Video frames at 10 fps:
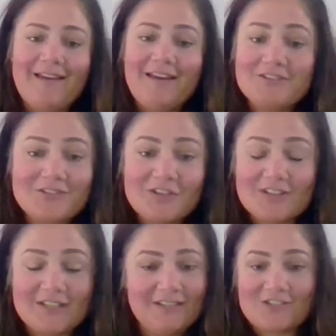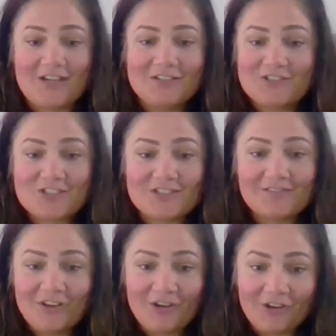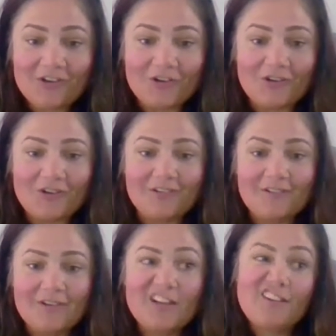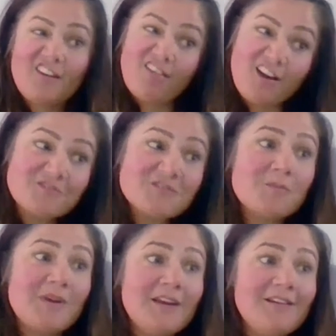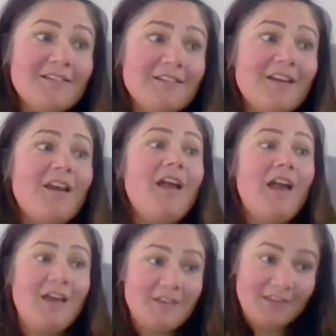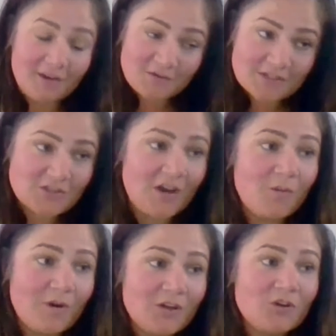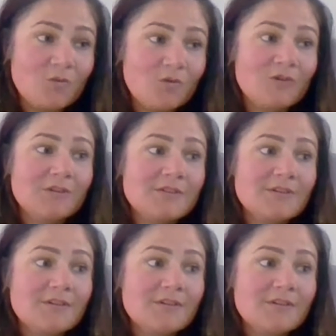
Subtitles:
and you didn't judge, you know, you you loved on me, and then there was a time where you would,